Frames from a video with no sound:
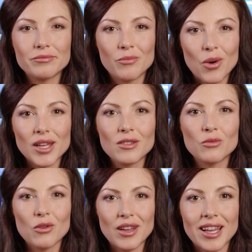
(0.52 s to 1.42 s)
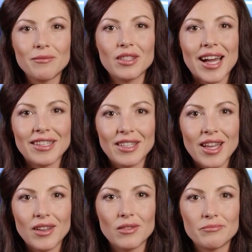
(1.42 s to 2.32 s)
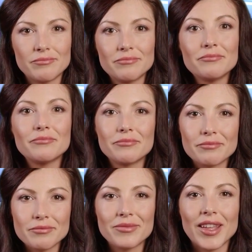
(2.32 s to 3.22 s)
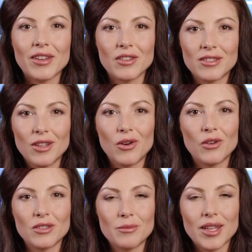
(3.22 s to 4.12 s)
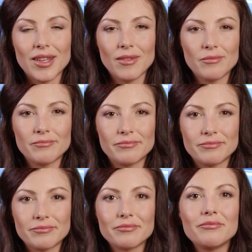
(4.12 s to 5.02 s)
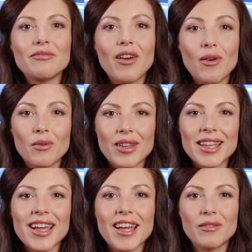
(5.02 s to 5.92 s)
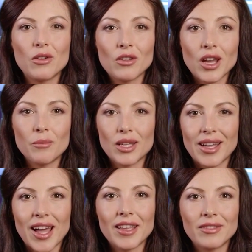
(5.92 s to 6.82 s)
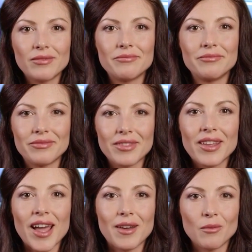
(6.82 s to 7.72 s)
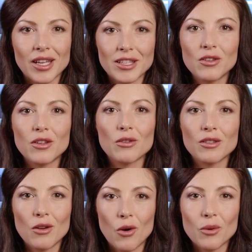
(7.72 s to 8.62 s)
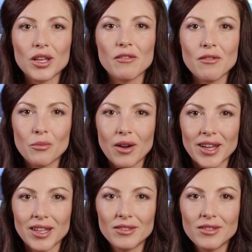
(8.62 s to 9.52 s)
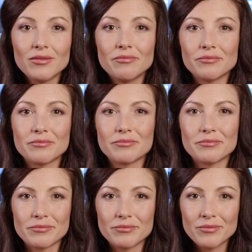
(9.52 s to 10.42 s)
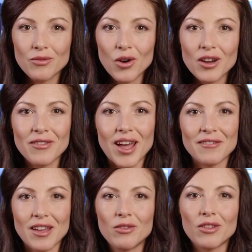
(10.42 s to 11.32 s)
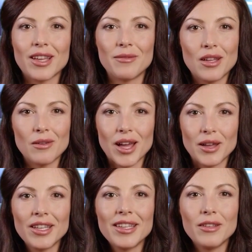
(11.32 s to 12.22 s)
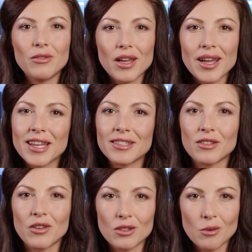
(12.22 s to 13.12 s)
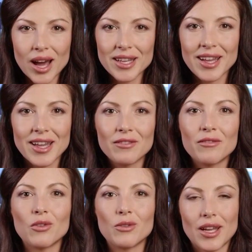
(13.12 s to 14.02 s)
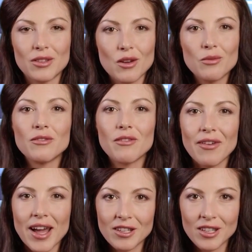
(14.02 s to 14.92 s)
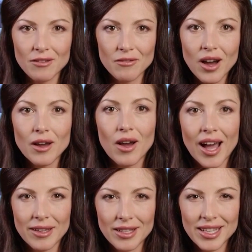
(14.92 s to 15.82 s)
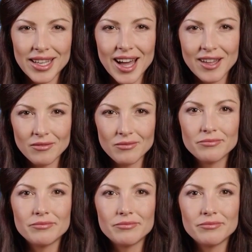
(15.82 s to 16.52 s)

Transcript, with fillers: Welcome to our NEPARTAK channel. Here is Dolores speaking. Follow me and I am your shopping guide. I will introduce you a wonderful products. forty-five hundred watt L E D grow light strips wideband full spectrums for veg and flower high P P F.